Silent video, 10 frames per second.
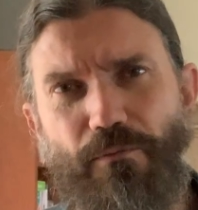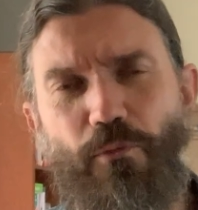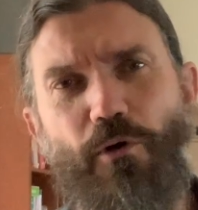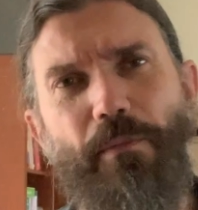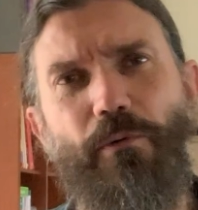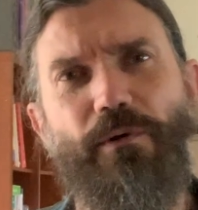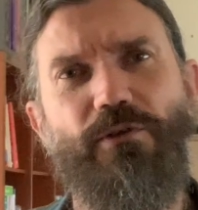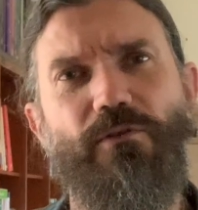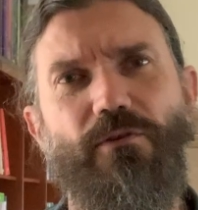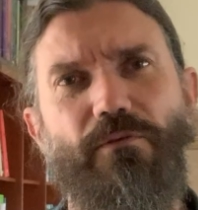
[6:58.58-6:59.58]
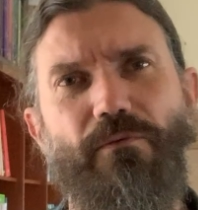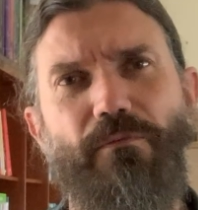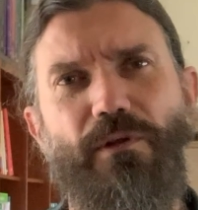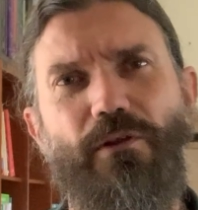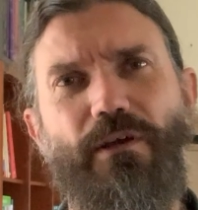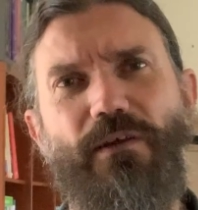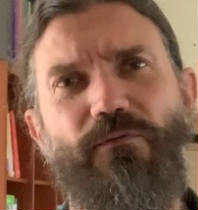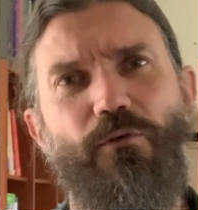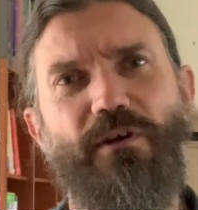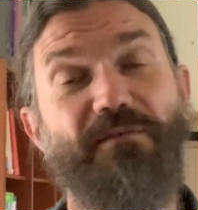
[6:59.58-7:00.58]
more about what you'd be looking
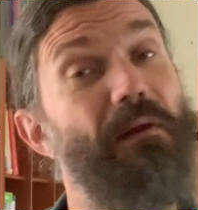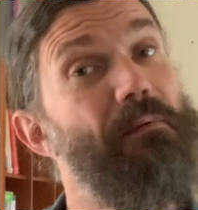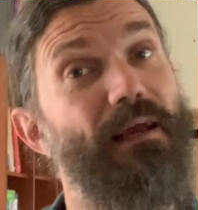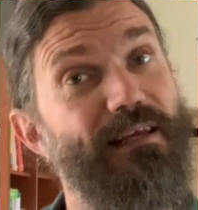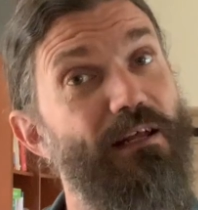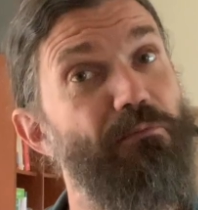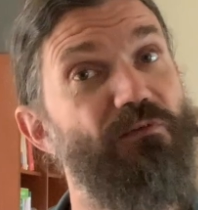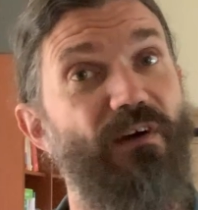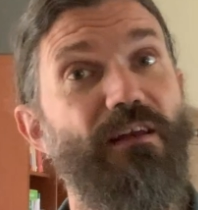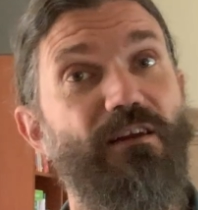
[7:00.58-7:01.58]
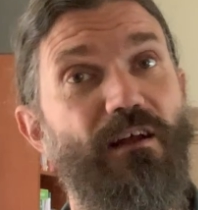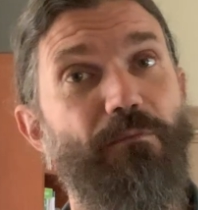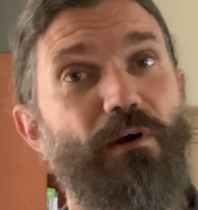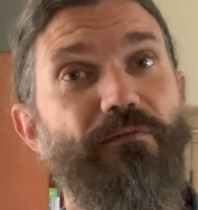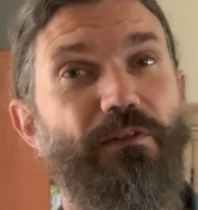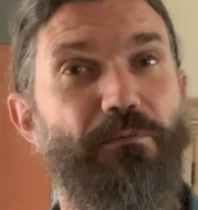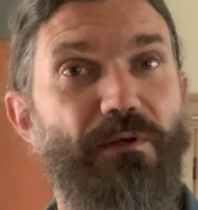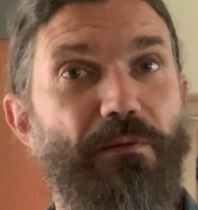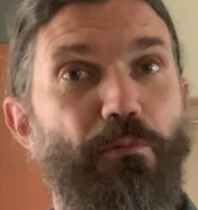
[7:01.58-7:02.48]
for, because maybe I could help you find a nonprofit that would be the